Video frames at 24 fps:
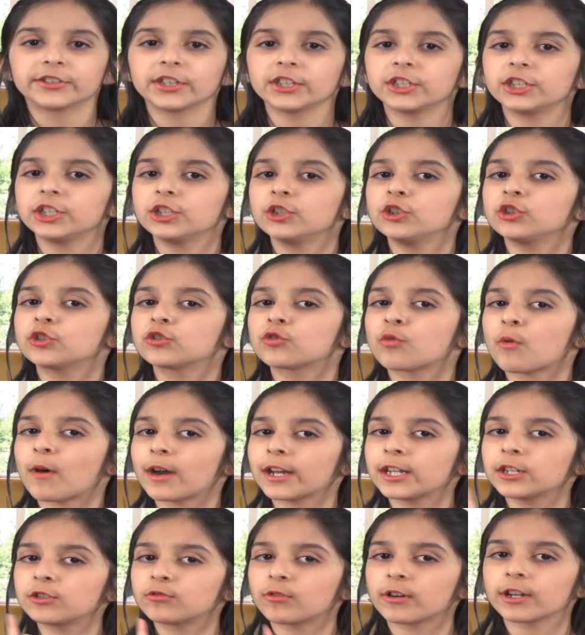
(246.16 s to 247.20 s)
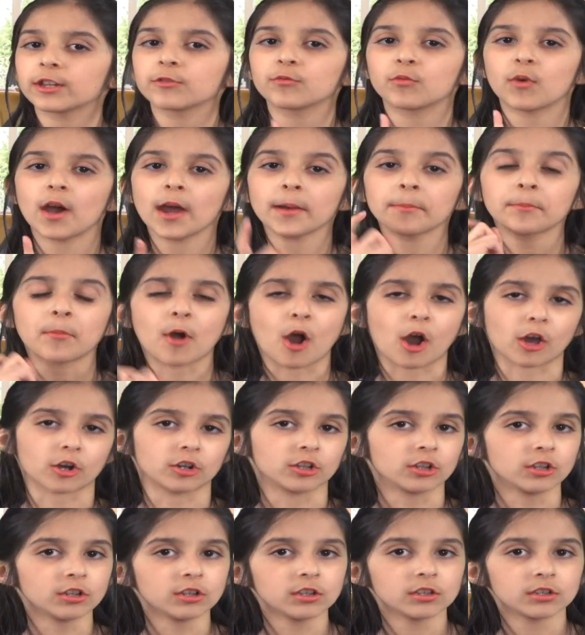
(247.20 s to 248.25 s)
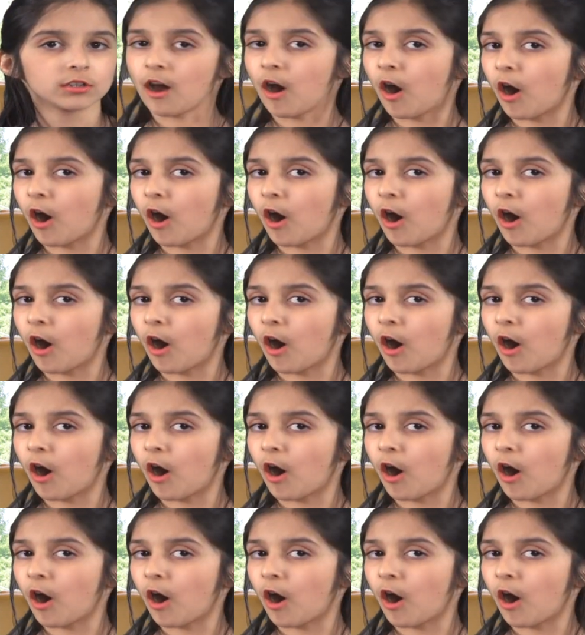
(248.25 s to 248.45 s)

the new 2021 model